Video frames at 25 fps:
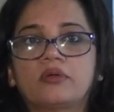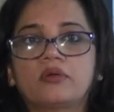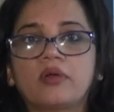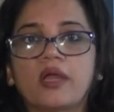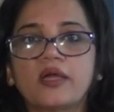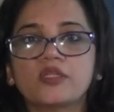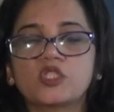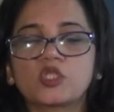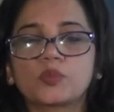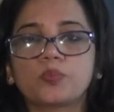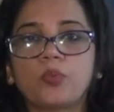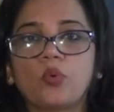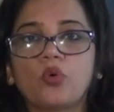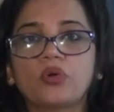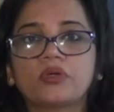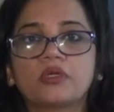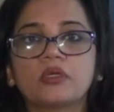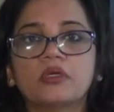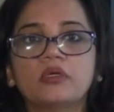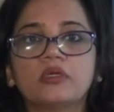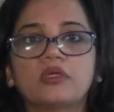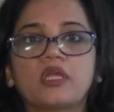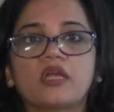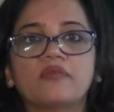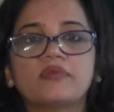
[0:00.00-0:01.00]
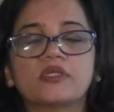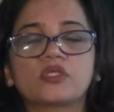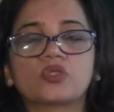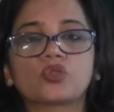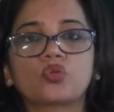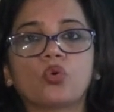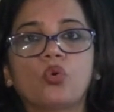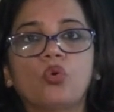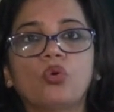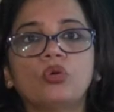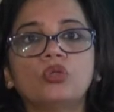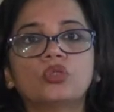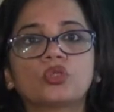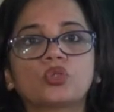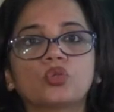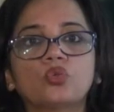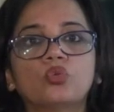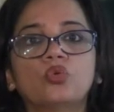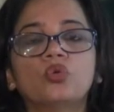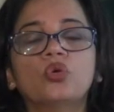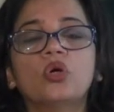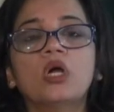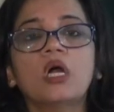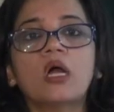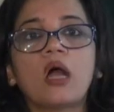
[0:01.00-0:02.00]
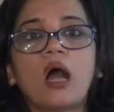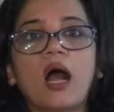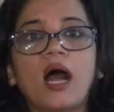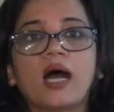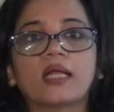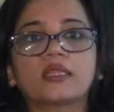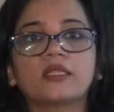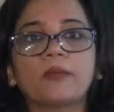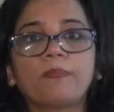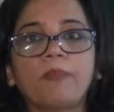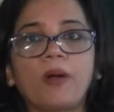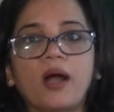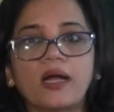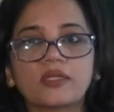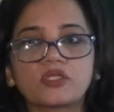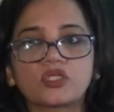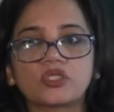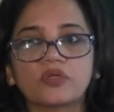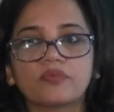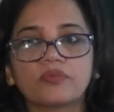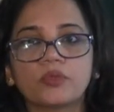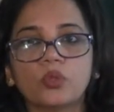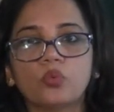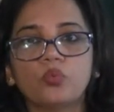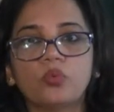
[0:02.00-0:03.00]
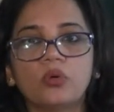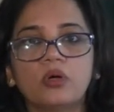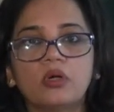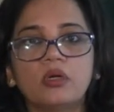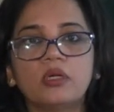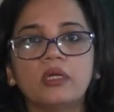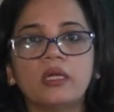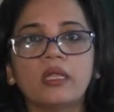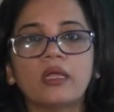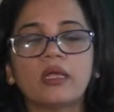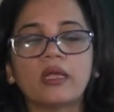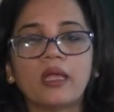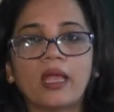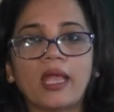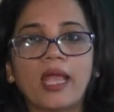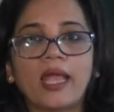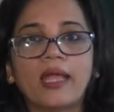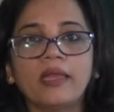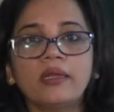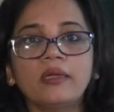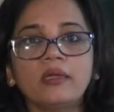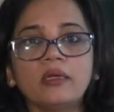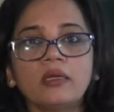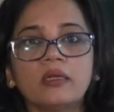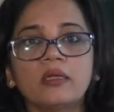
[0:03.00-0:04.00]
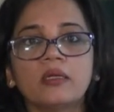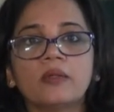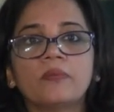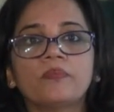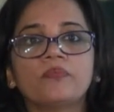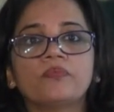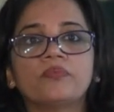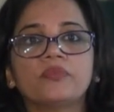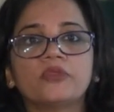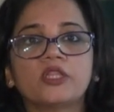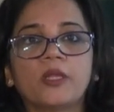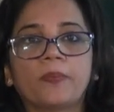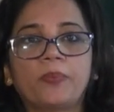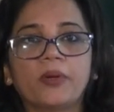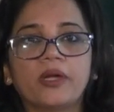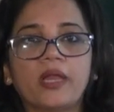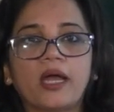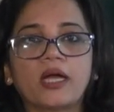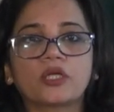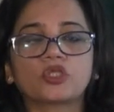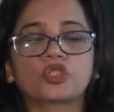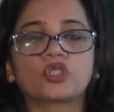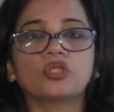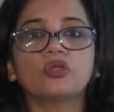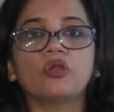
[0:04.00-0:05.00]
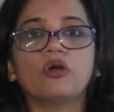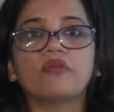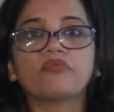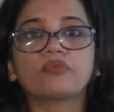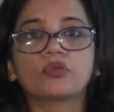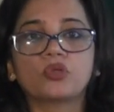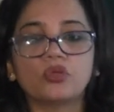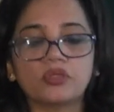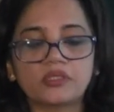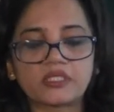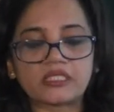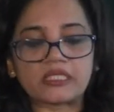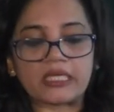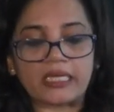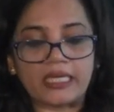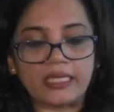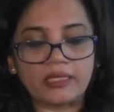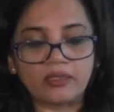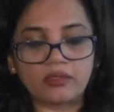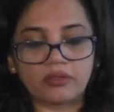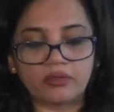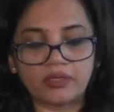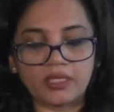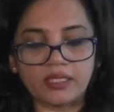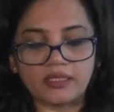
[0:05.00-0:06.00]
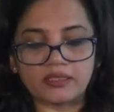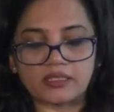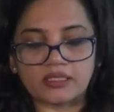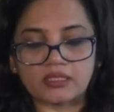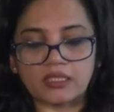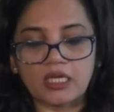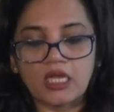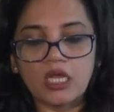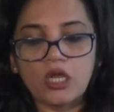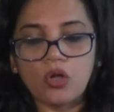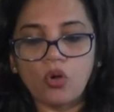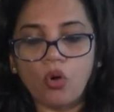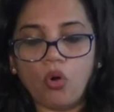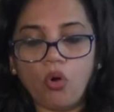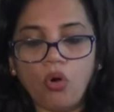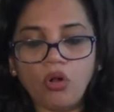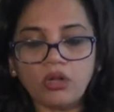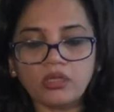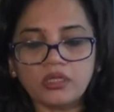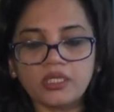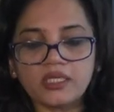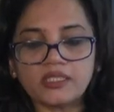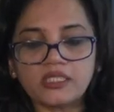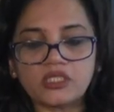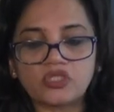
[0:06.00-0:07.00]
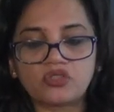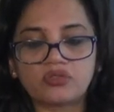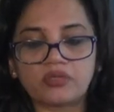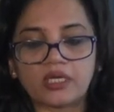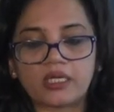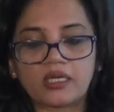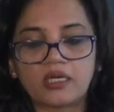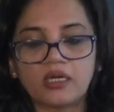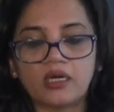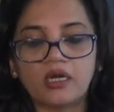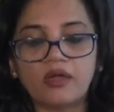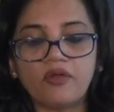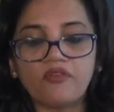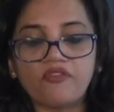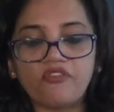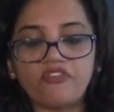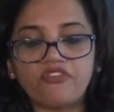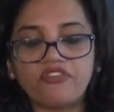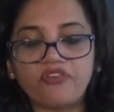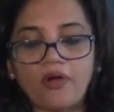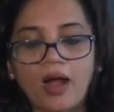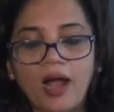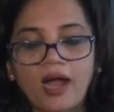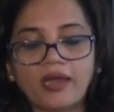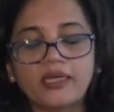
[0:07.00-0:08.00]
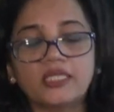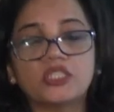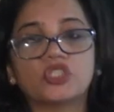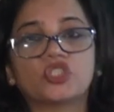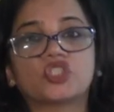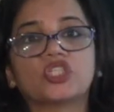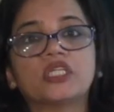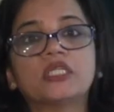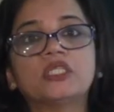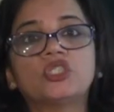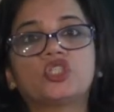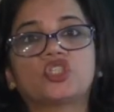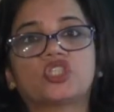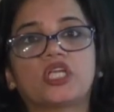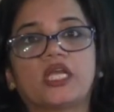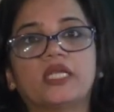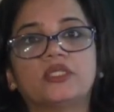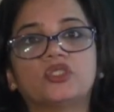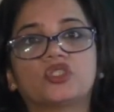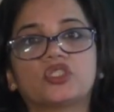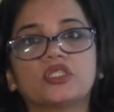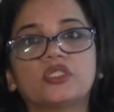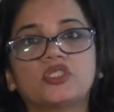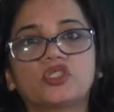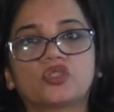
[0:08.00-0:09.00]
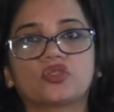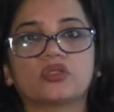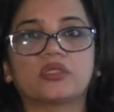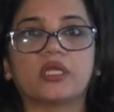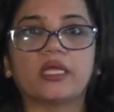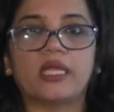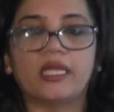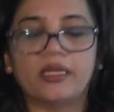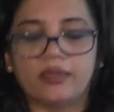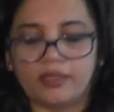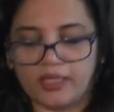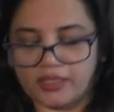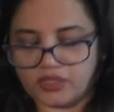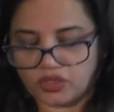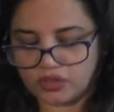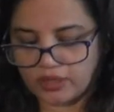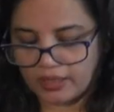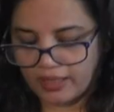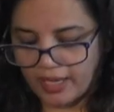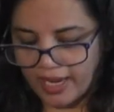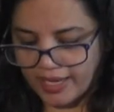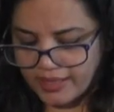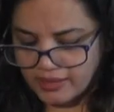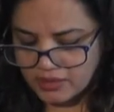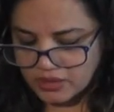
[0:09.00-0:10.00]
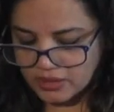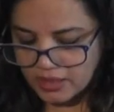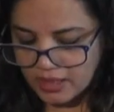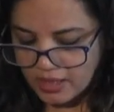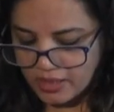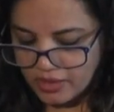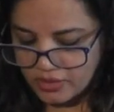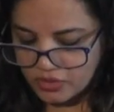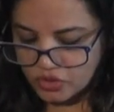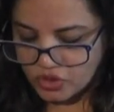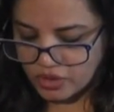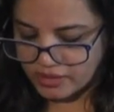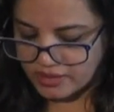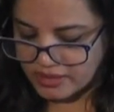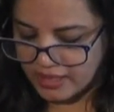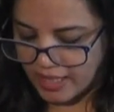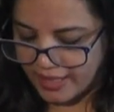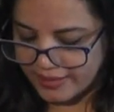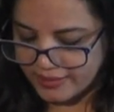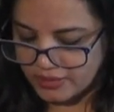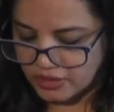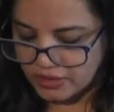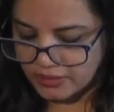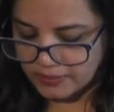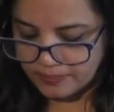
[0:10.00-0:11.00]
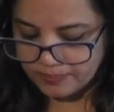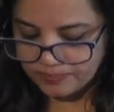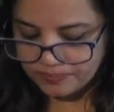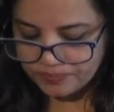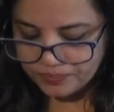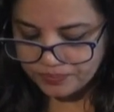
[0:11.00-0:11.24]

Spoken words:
transported, they were sold to other parts of the world, and the production of goods increased. All this triggered far-reaching changes to the industrialized society.